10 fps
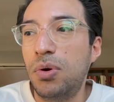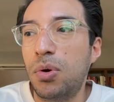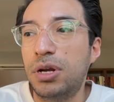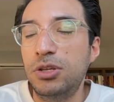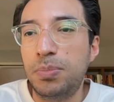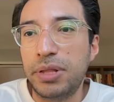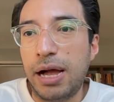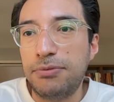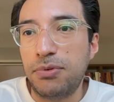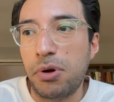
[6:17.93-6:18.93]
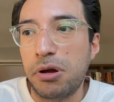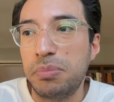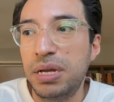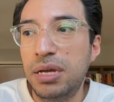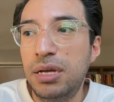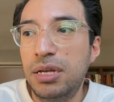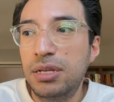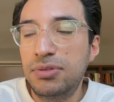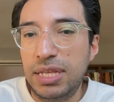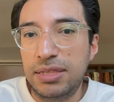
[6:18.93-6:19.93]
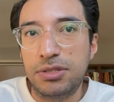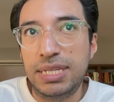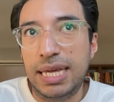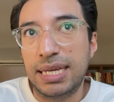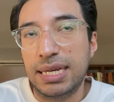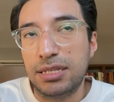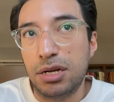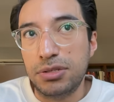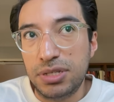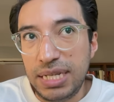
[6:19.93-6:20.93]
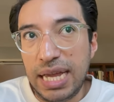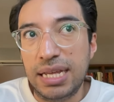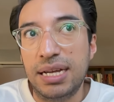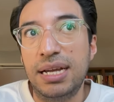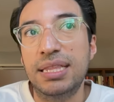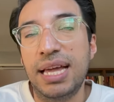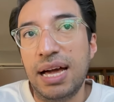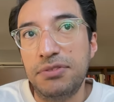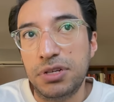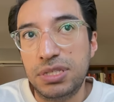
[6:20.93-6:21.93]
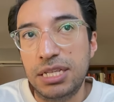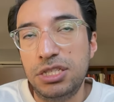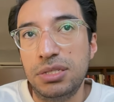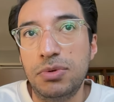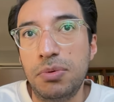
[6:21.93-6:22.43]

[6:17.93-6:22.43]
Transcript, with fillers: or a new platform and they're taking in all your data and they have your attention,